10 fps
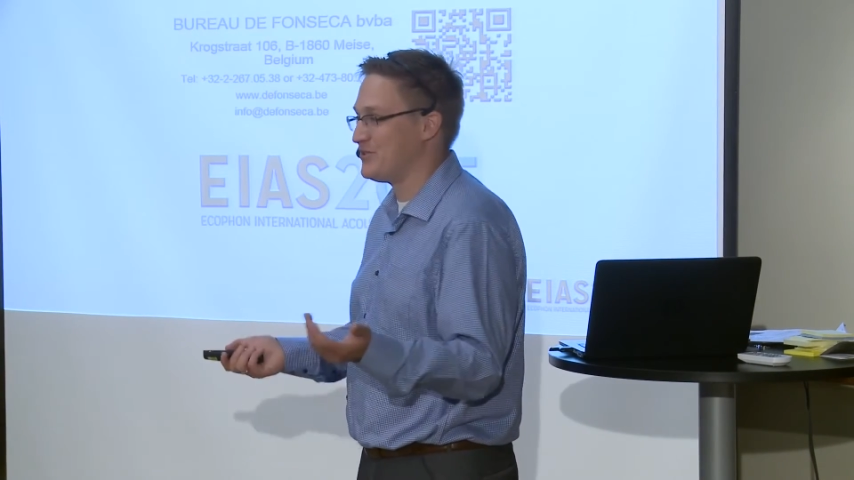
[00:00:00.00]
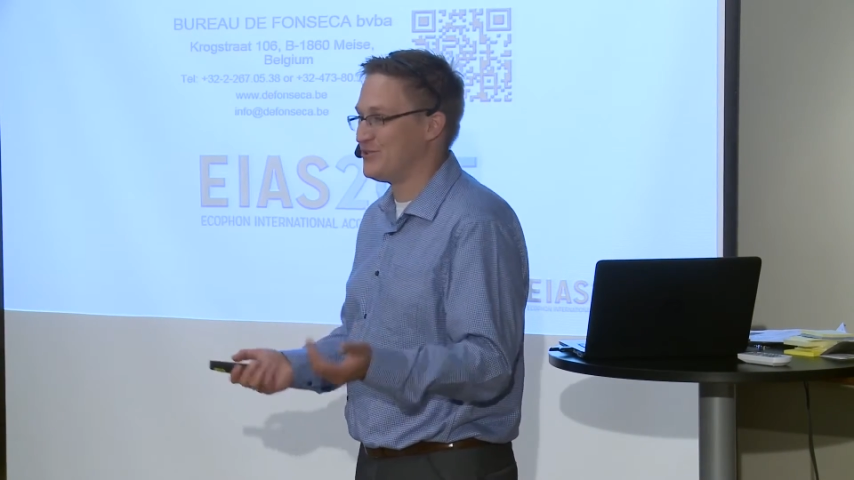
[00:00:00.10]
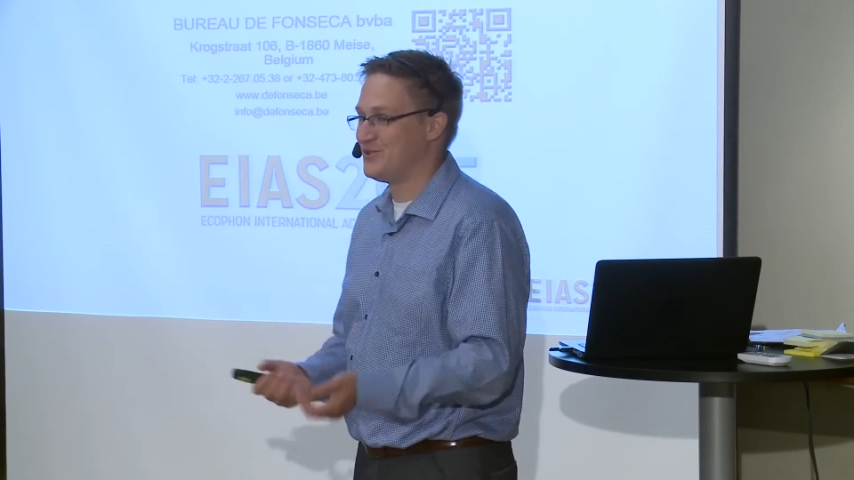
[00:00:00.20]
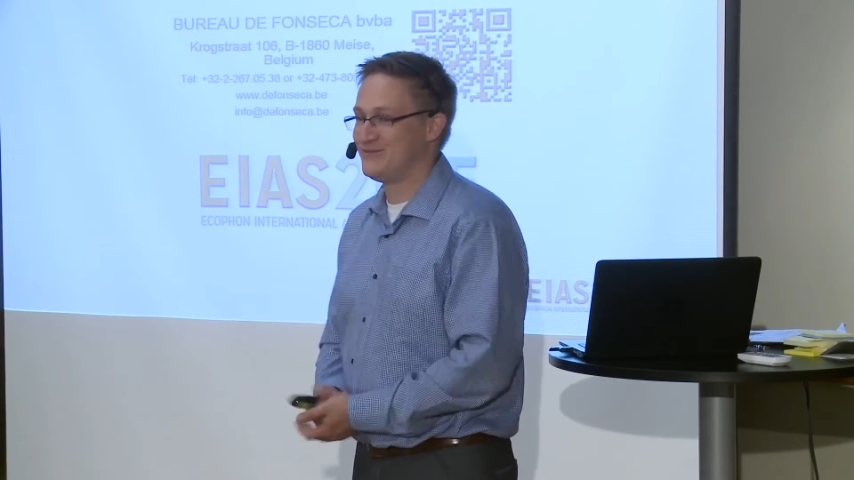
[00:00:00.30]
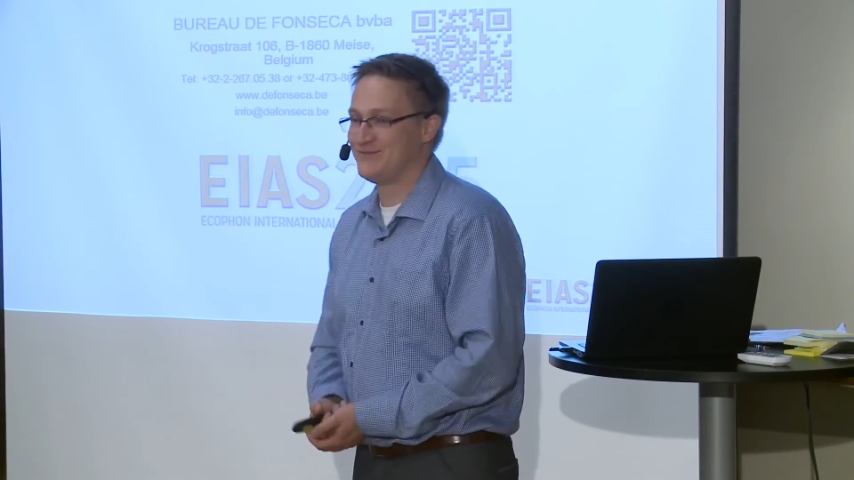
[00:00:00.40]

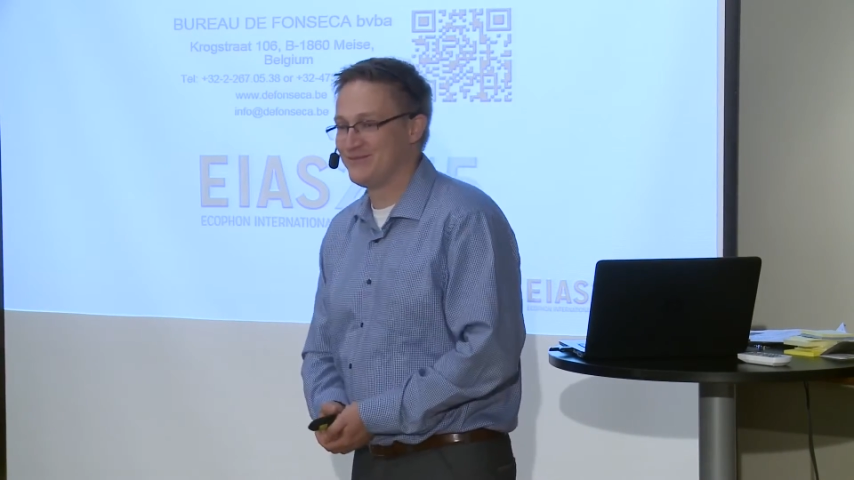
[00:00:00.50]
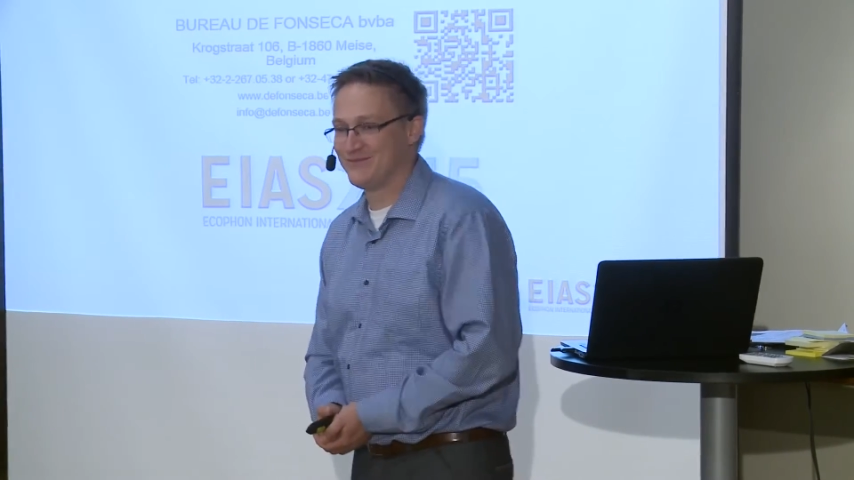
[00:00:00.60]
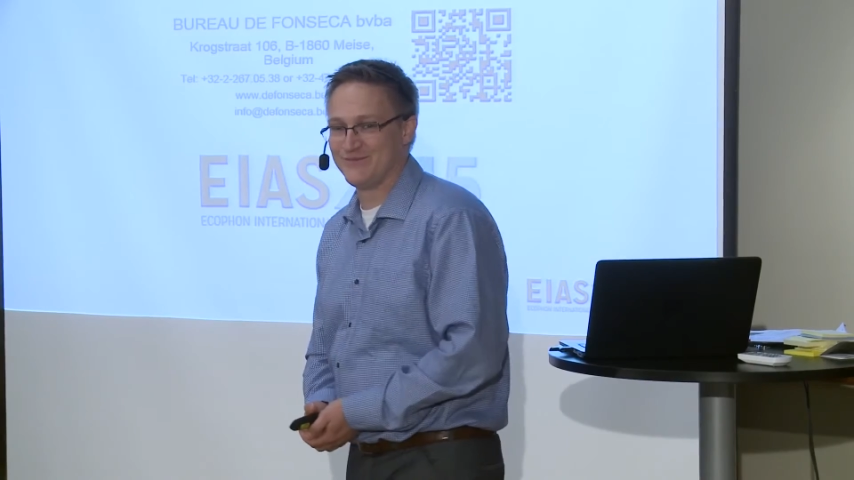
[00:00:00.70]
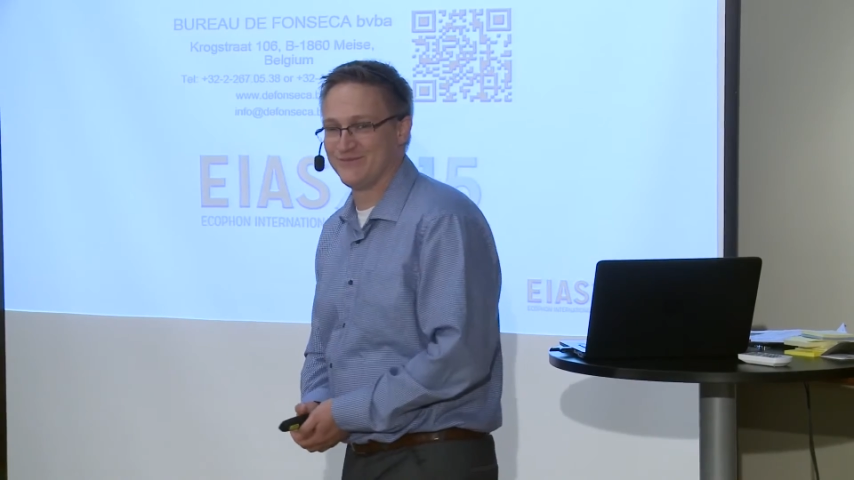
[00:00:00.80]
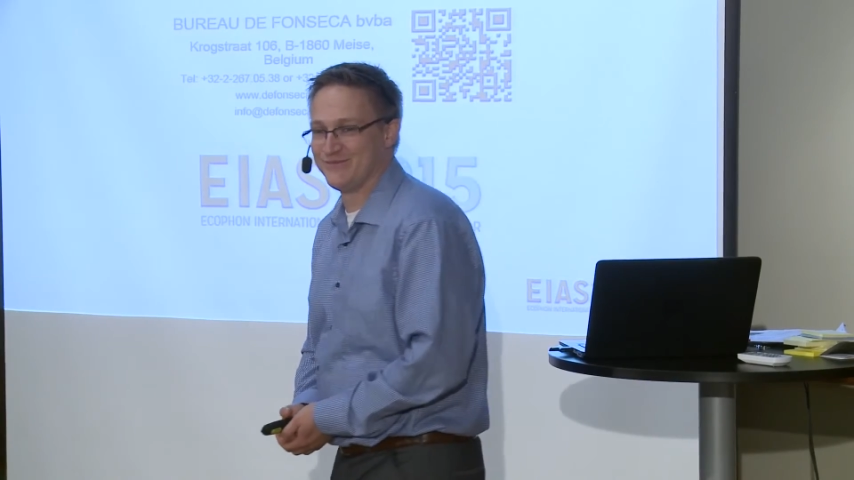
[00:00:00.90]
to
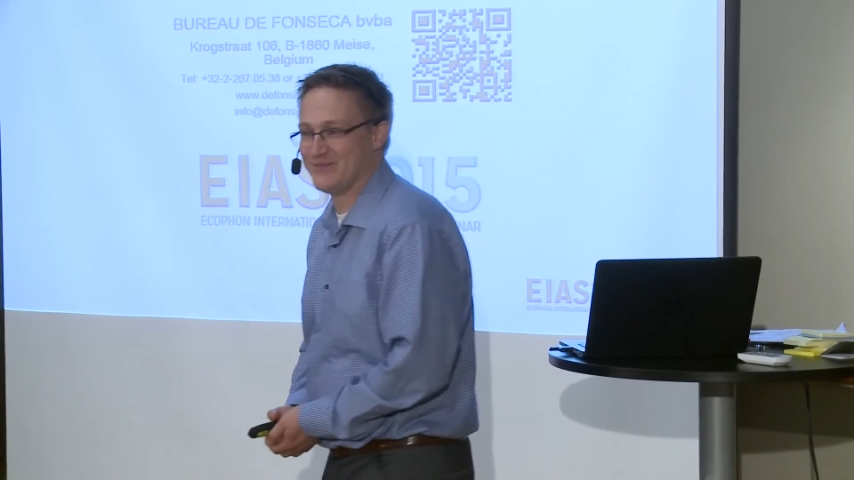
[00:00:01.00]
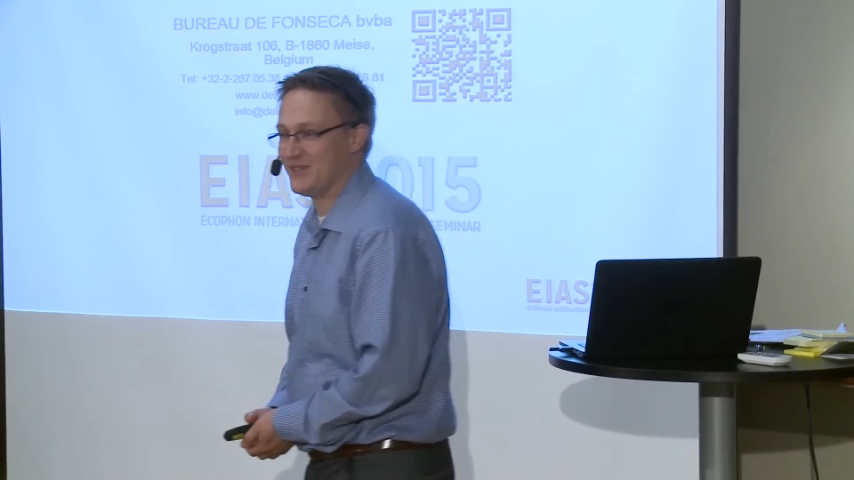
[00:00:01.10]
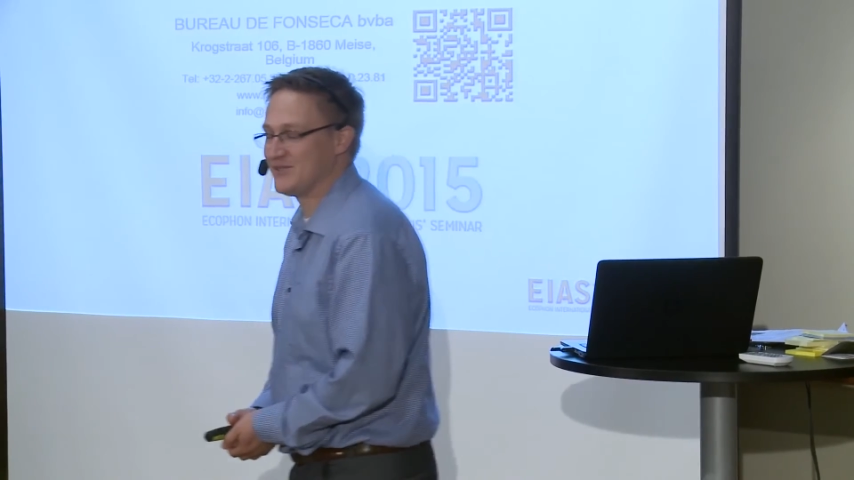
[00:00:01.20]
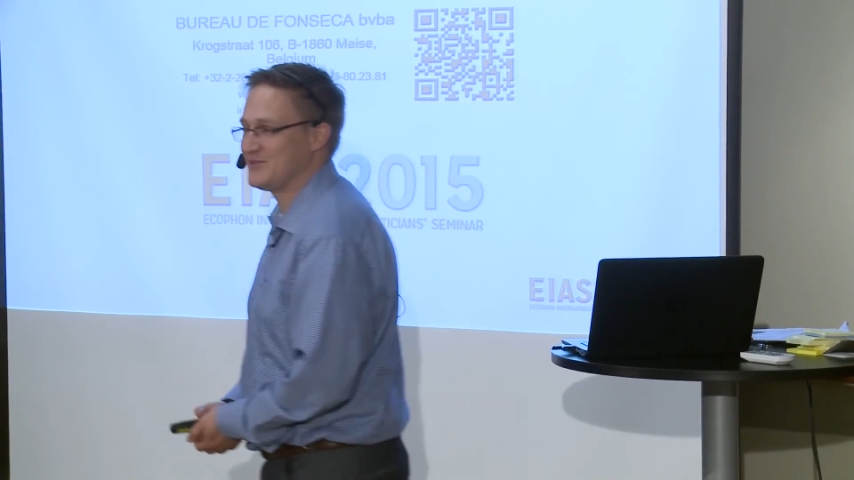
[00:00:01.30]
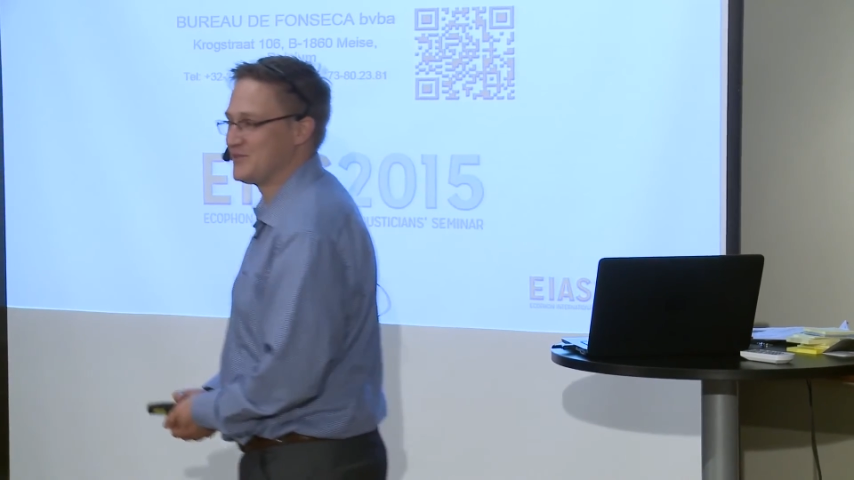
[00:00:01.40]

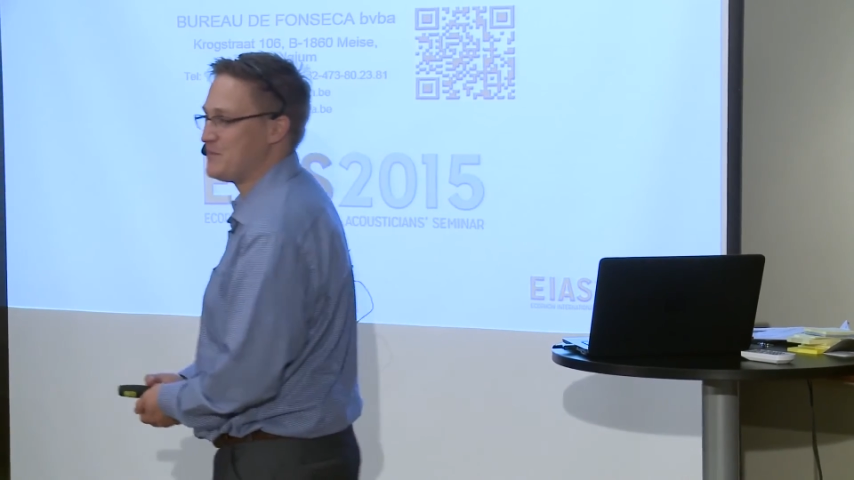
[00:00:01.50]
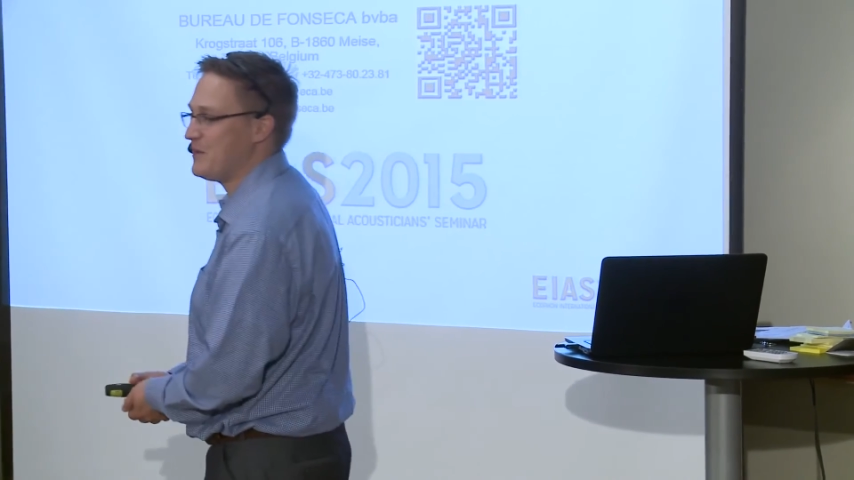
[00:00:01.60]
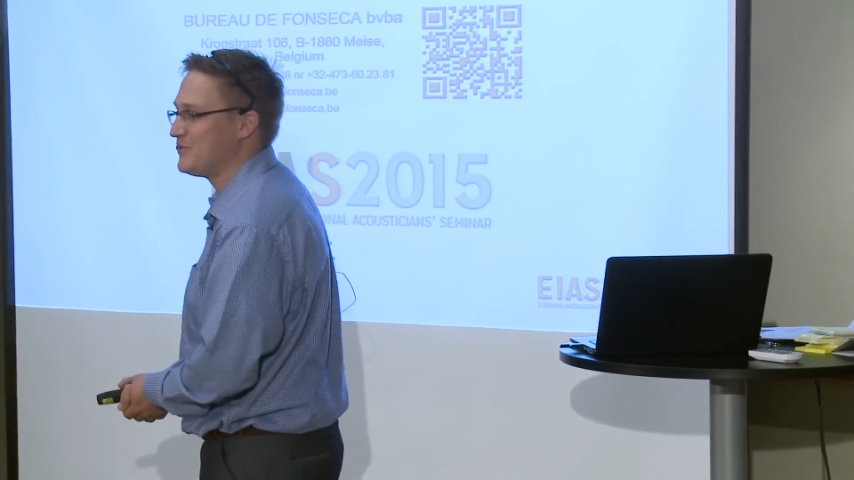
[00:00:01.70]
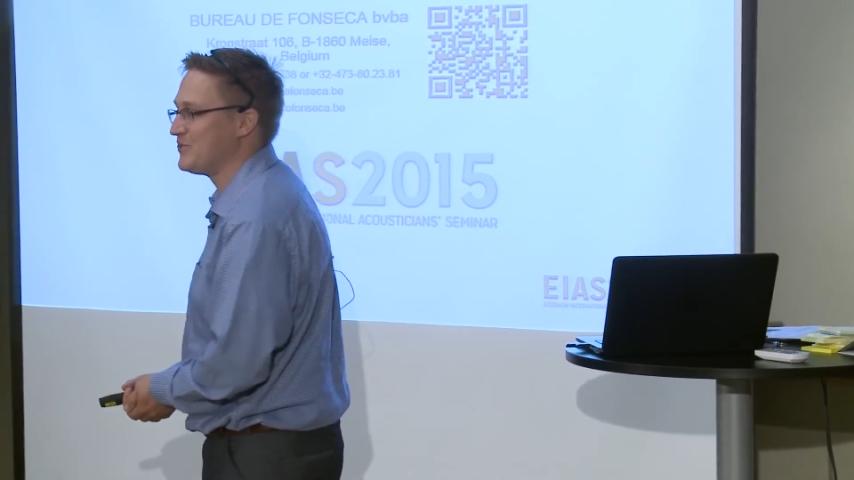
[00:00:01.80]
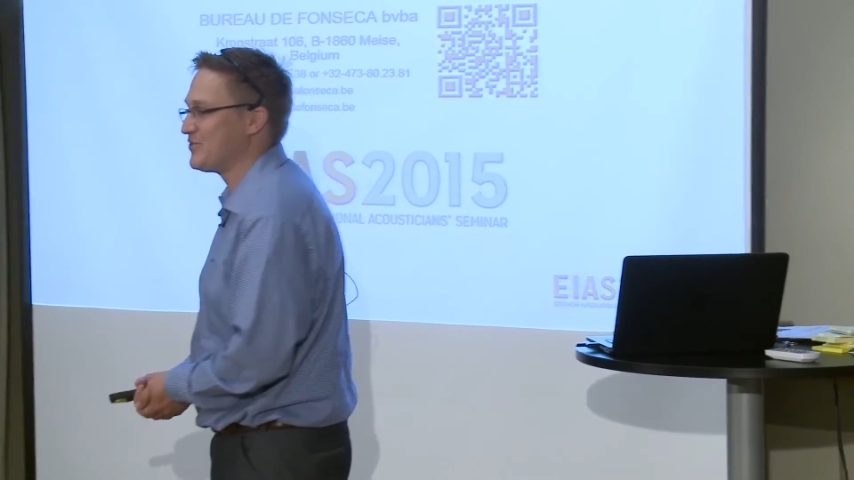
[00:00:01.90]
be able to